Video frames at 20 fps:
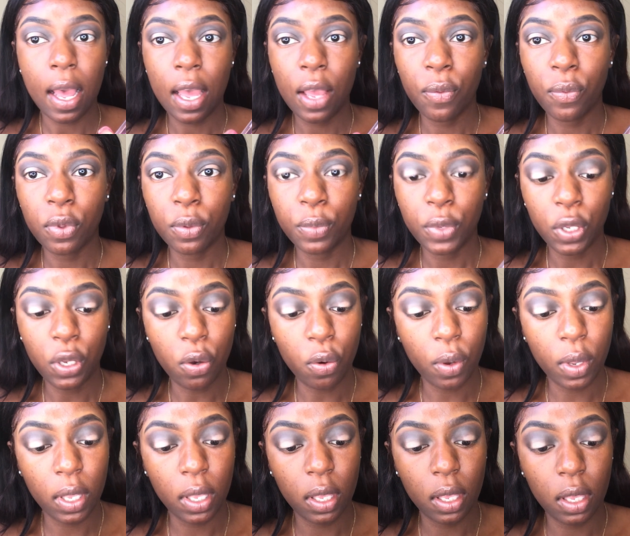I will be
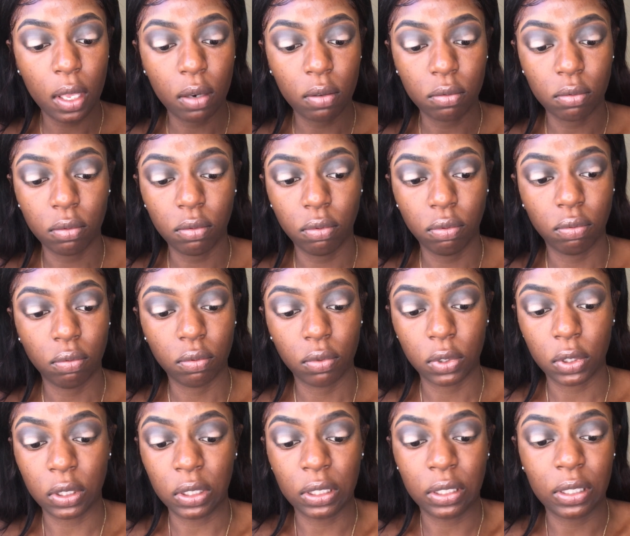going in.
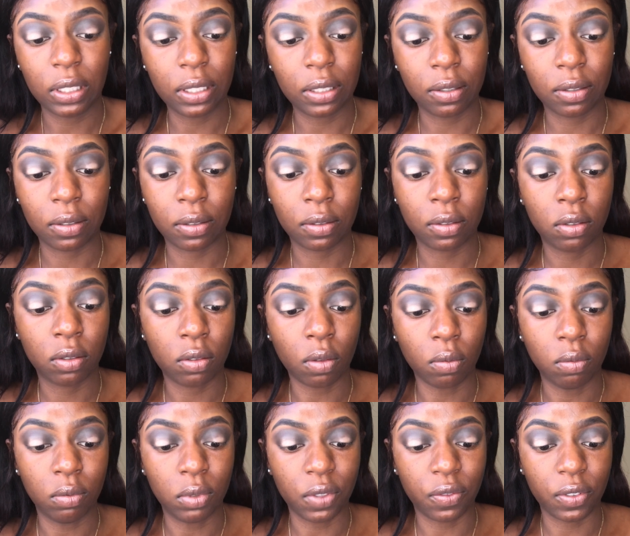So
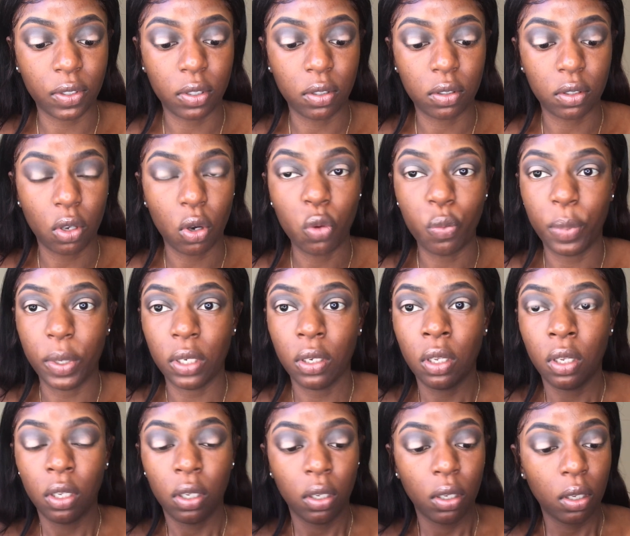
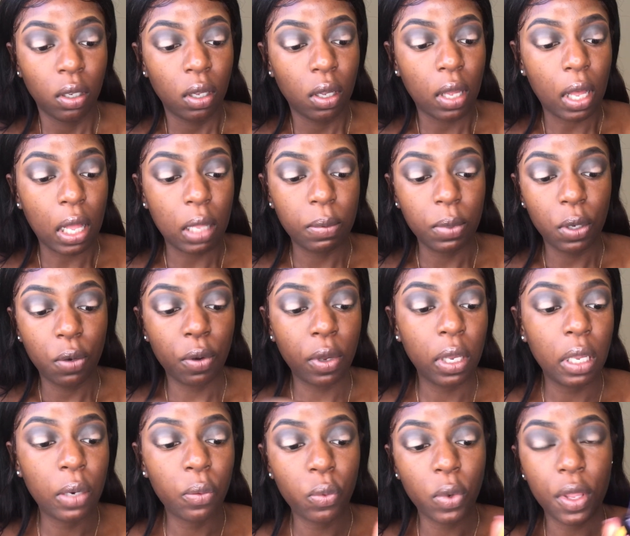different. I'll be
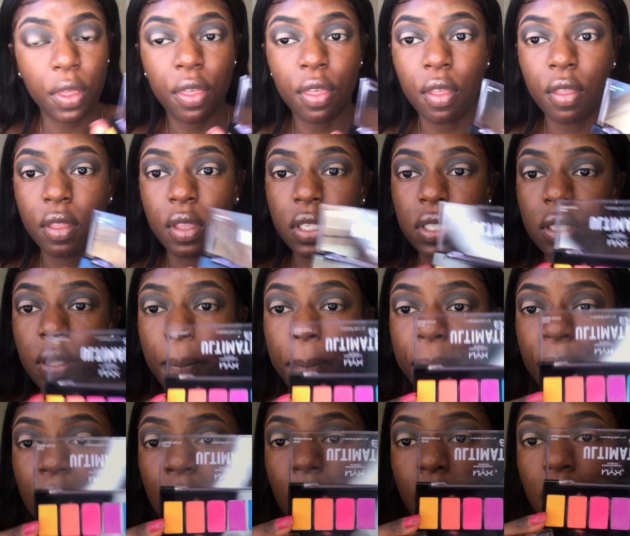going in with this
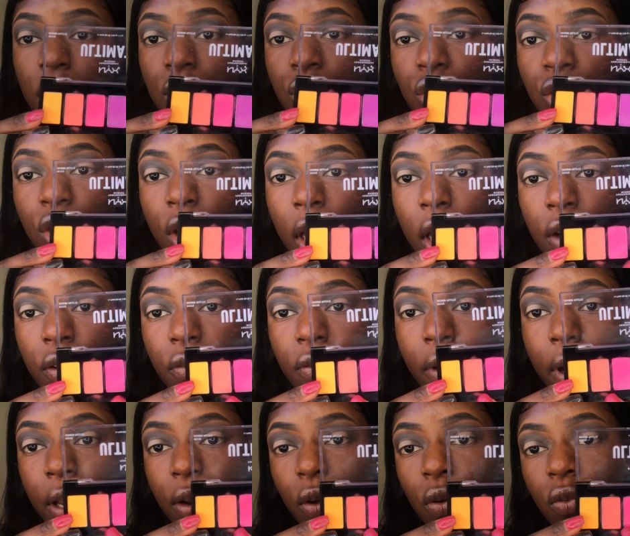pink shade
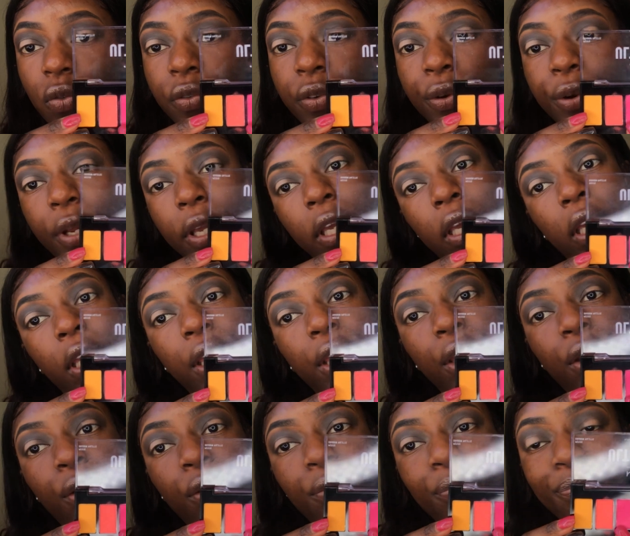right over
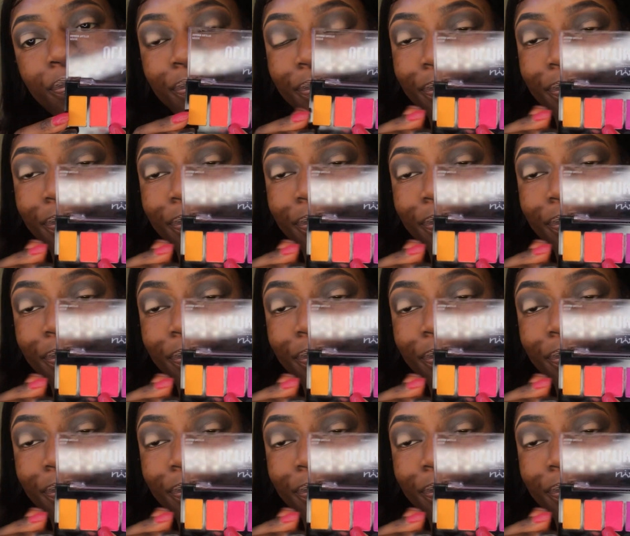here.